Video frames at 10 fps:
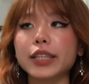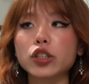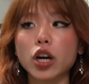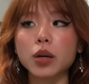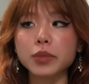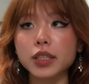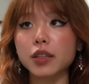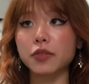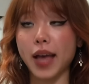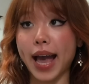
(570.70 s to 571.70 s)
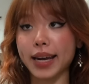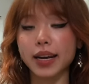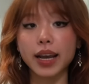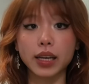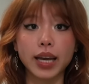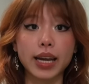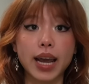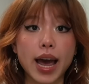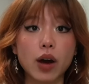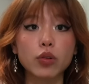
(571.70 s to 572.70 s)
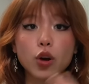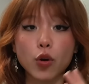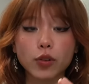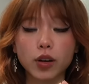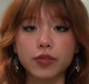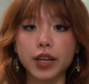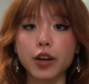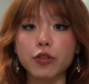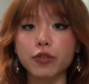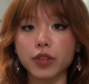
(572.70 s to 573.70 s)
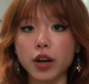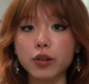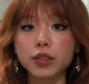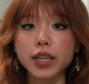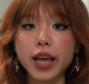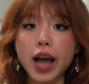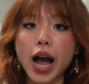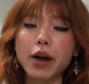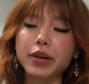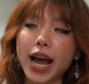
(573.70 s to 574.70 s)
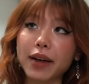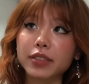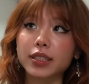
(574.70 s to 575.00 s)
In terms of editing and how the overall video flows, I would have to